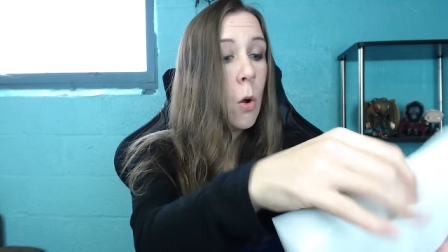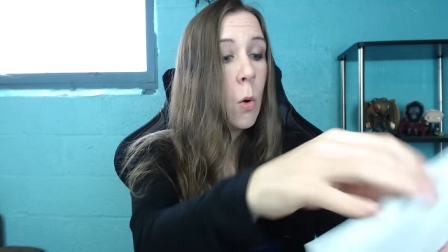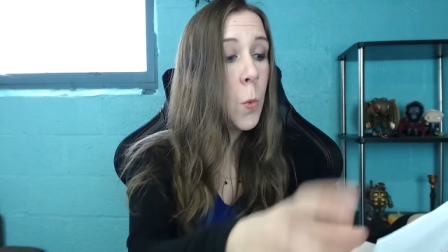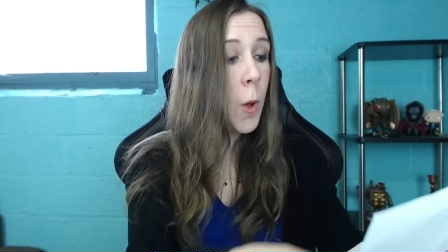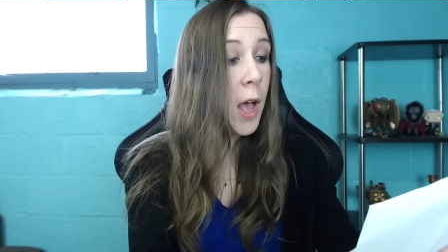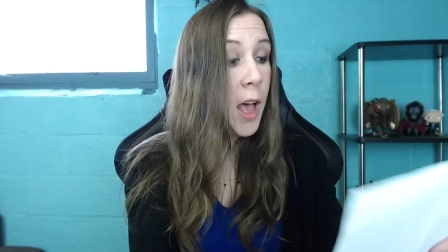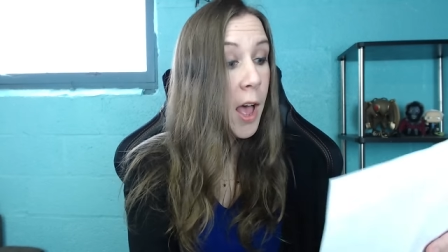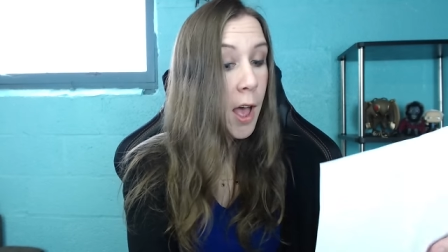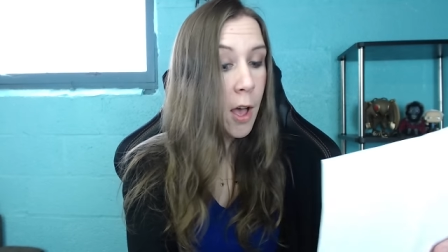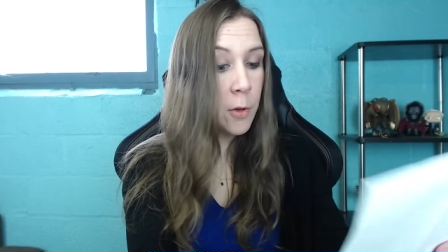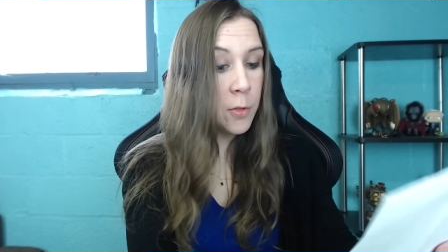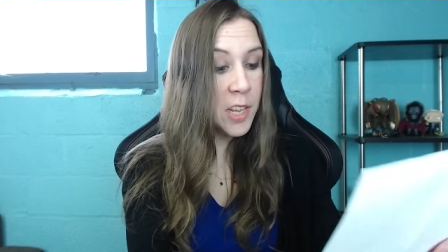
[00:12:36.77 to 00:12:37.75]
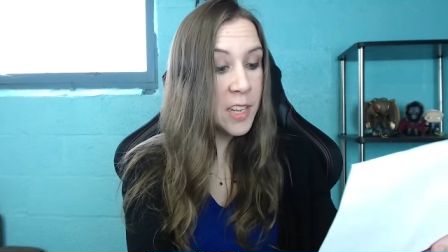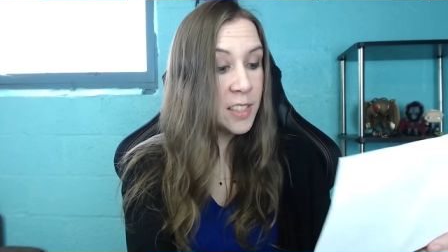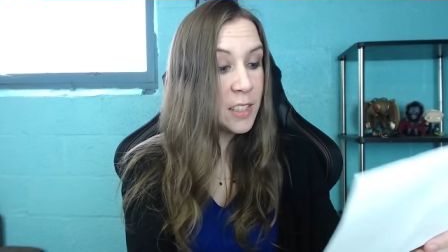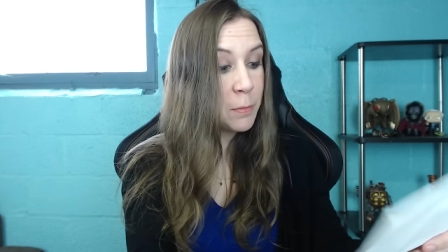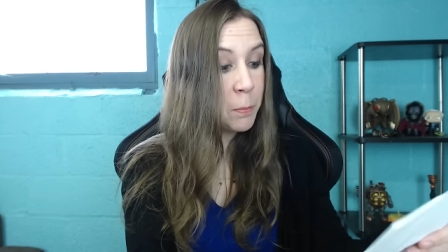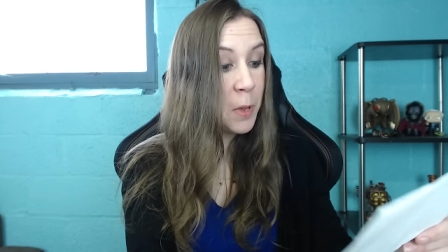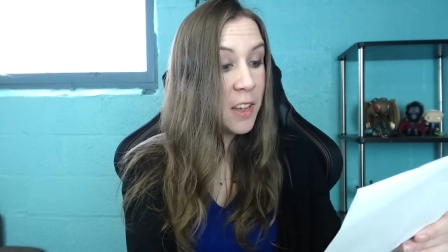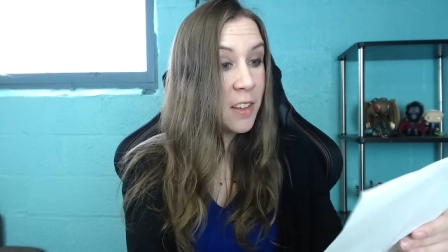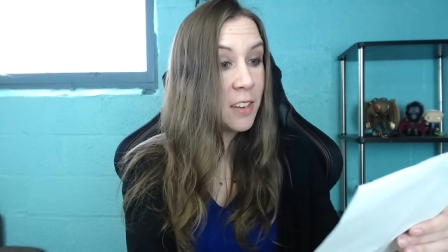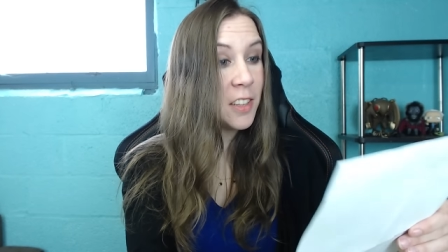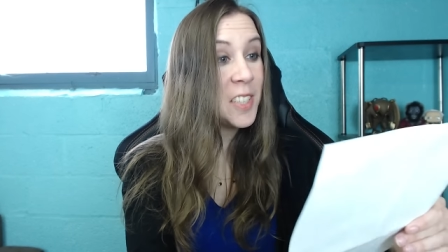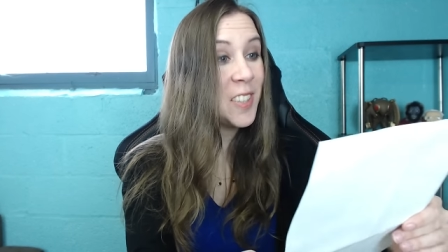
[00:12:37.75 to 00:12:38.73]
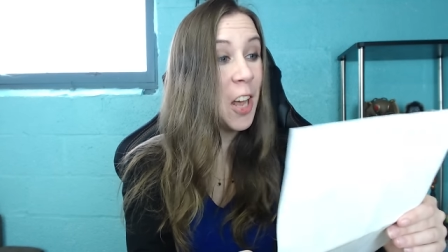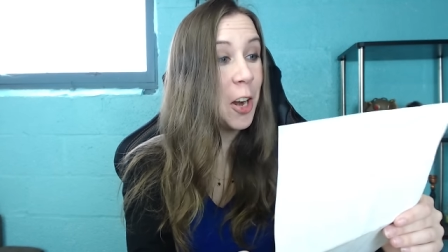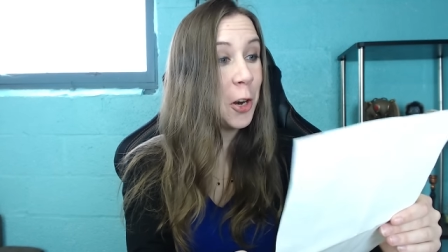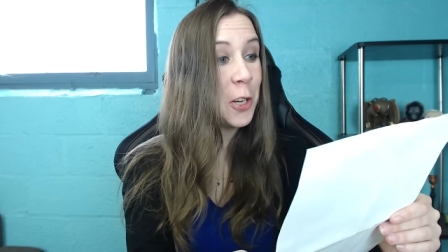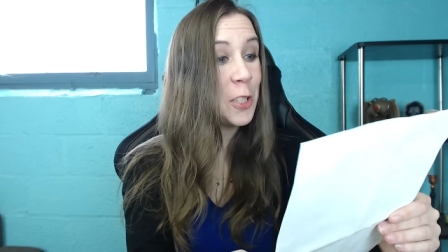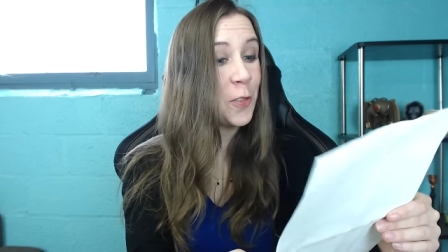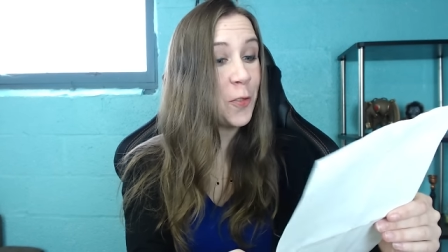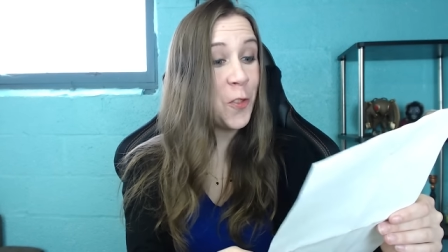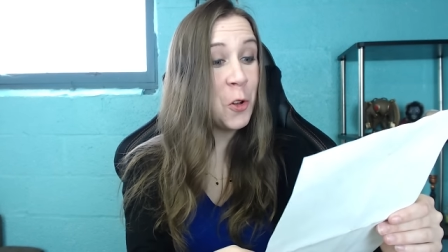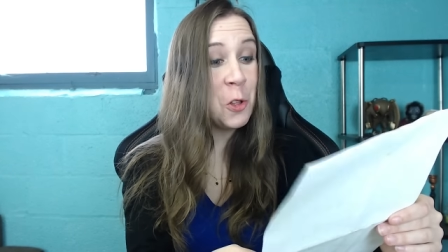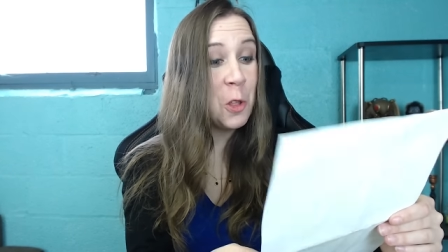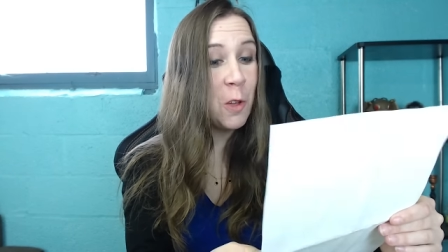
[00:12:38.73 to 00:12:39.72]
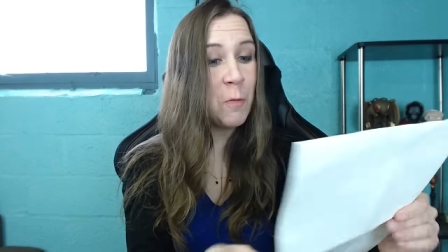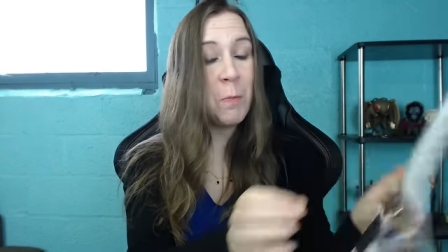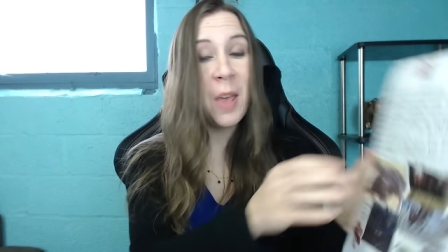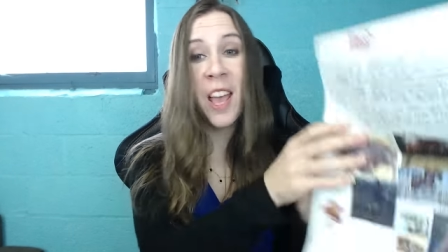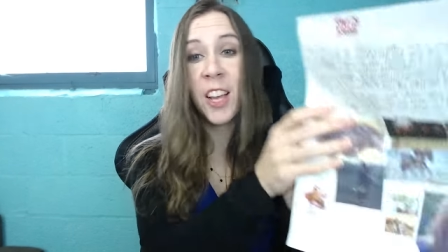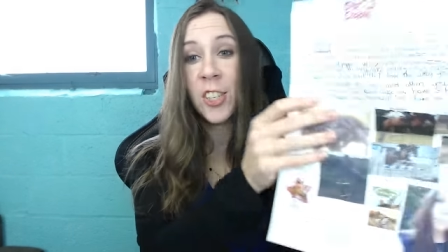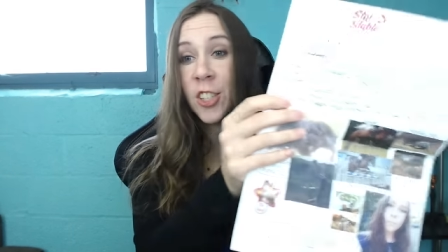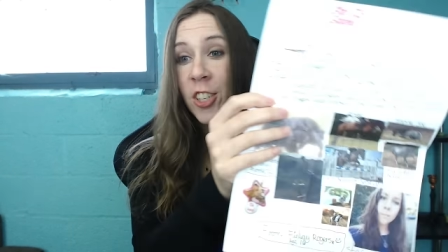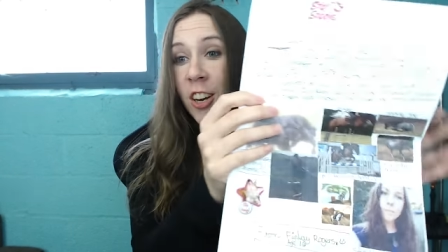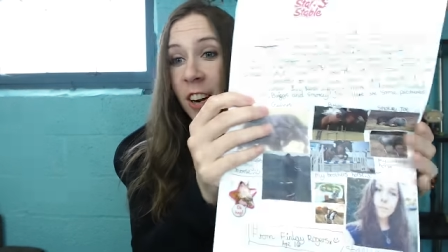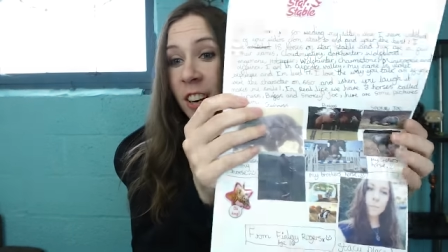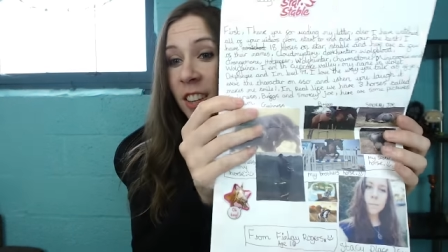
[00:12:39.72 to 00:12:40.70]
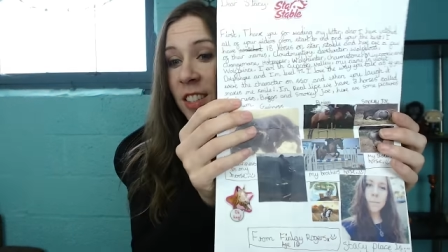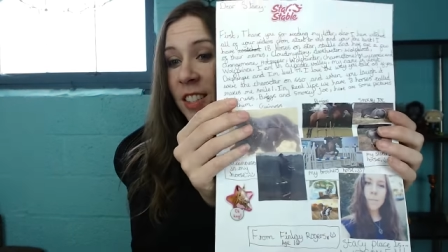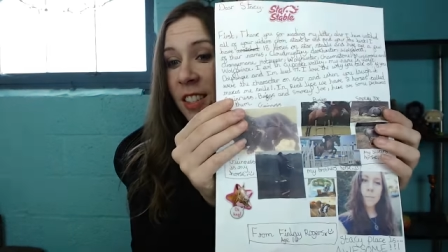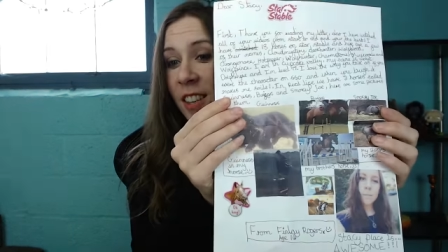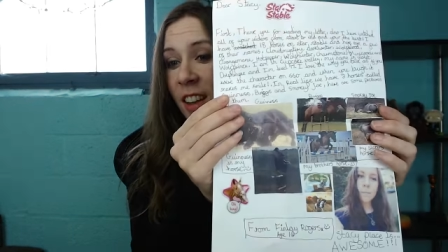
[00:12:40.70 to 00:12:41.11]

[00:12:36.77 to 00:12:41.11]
Wow, this this letter is full of pictures.